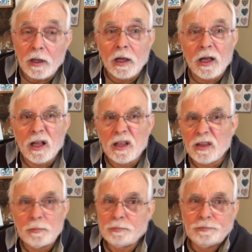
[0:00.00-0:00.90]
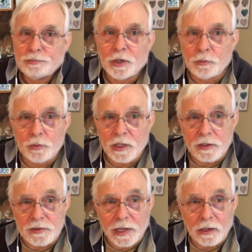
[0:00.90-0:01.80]
They're pretty routine, a
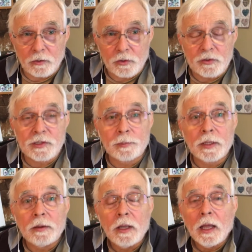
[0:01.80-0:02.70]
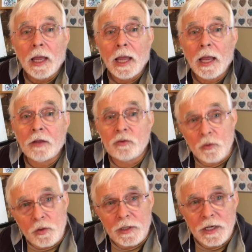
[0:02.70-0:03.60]
scalar to something. And so
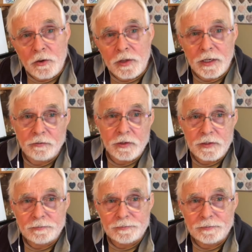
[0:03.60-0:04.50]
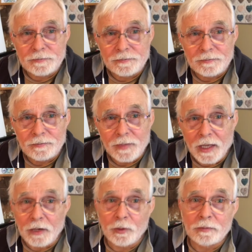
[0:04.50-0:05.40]
you can hear the difference.
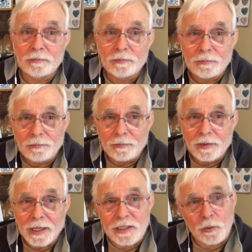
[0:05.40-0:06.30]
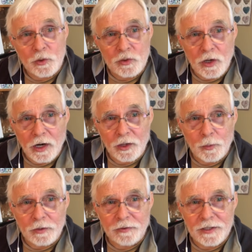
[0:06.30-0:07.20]
Anyway, that's how I use an audio
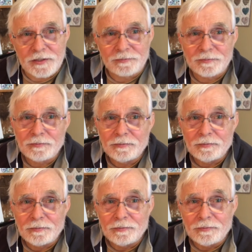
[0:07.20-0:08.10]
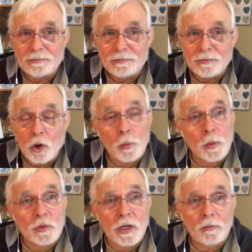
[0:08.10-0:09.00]
interface. Hope it
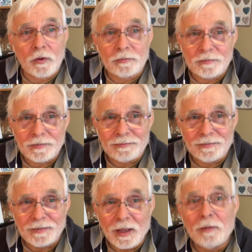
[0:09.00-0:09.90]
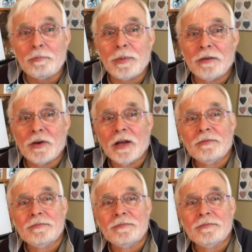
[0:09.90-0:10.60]
was helpful. Bye for now.